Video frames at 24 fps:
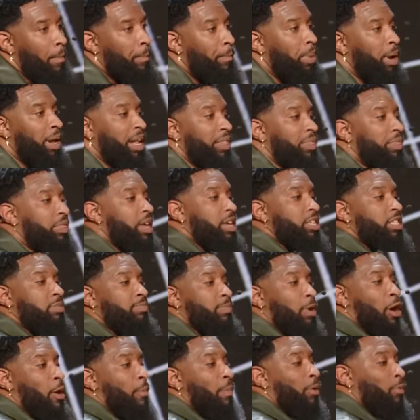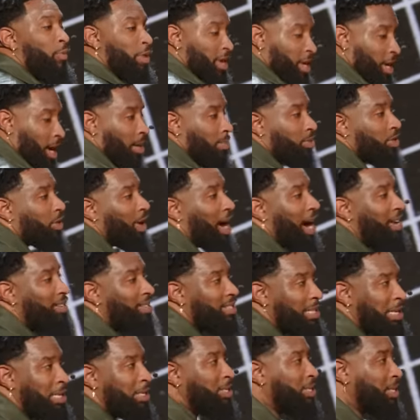But in this moment, we come to our
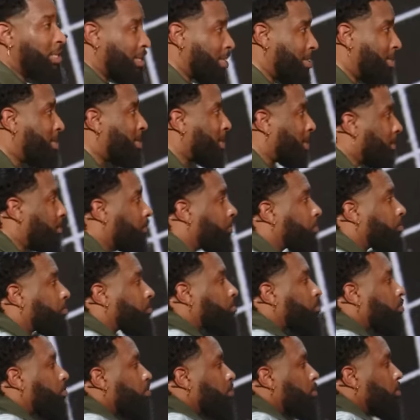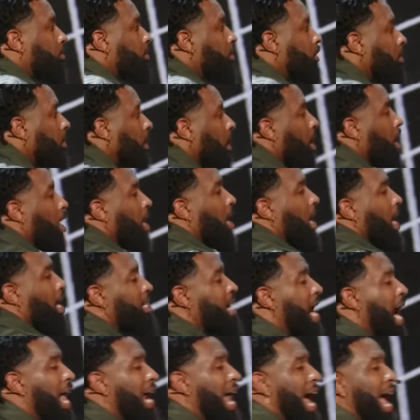senses.
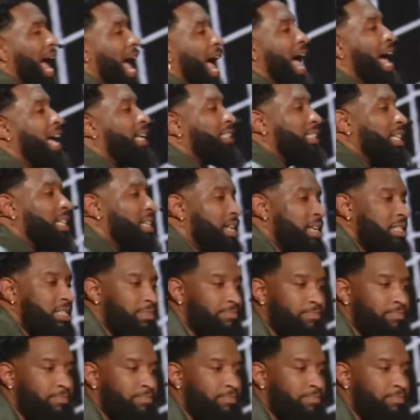God, I ask in this